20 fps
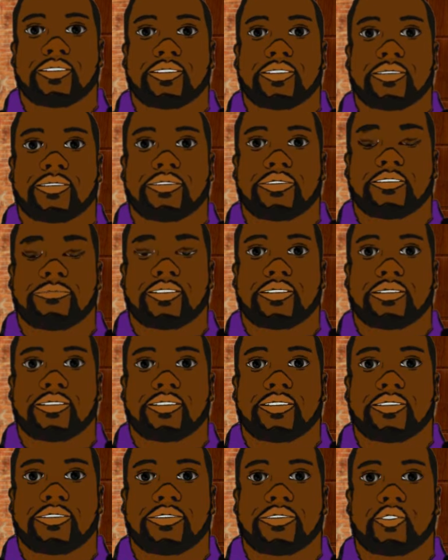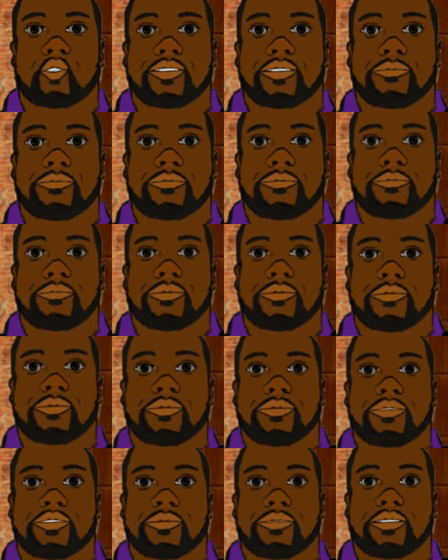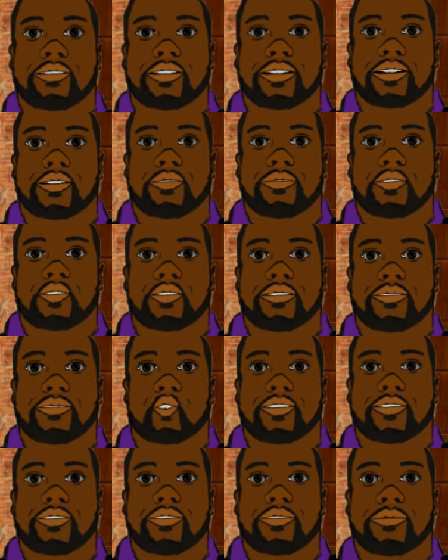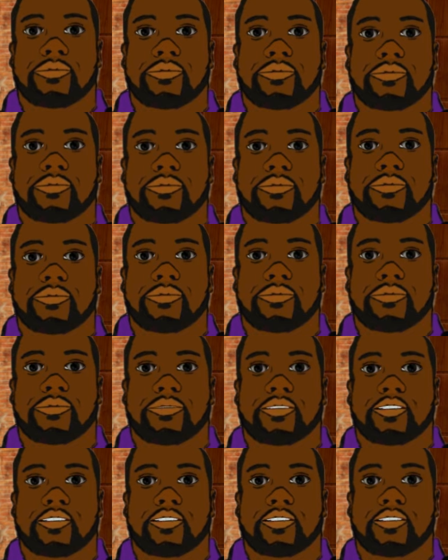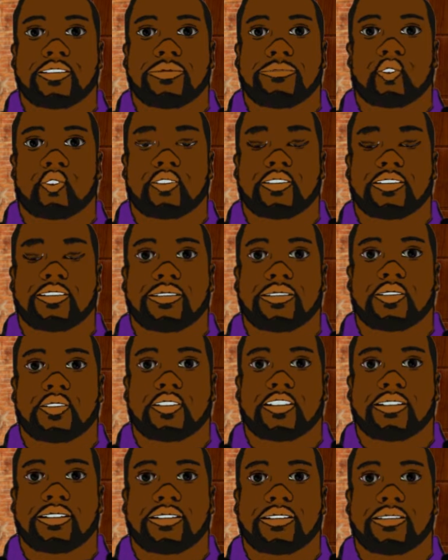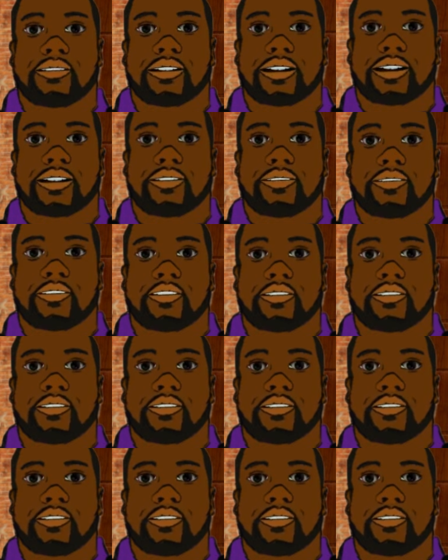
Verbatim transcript: until a ball flies over the fence and hits a bus. Please enjoy today's